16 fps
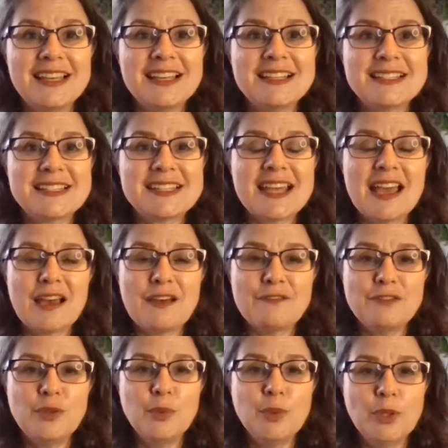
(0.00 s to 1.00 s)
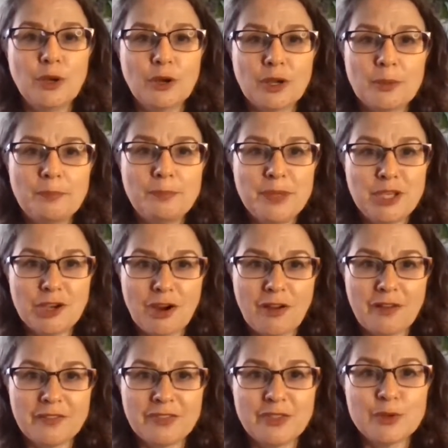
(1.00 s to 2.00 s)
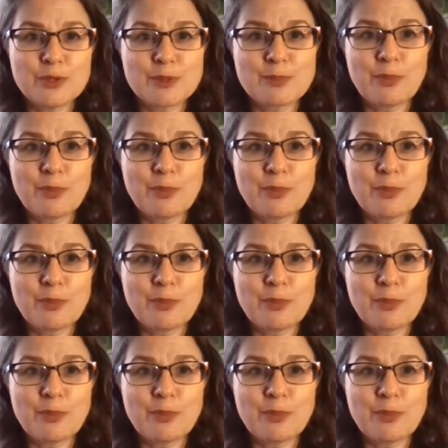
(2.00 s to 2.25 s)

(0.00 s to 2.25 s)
is to have you look beyond those